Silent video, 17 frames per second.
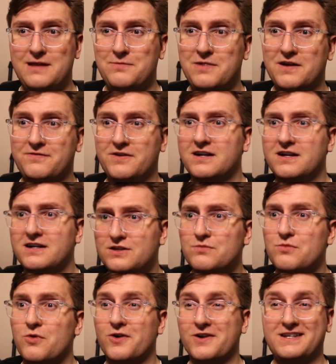but if you're going to
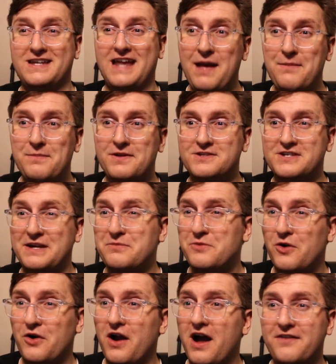do more damage and
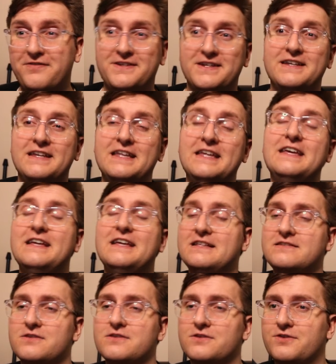more often,
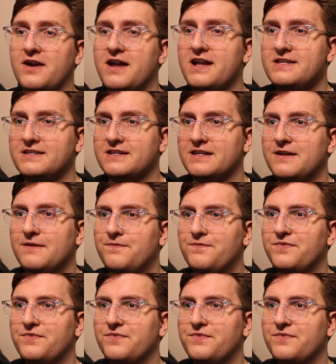it's a little crazy.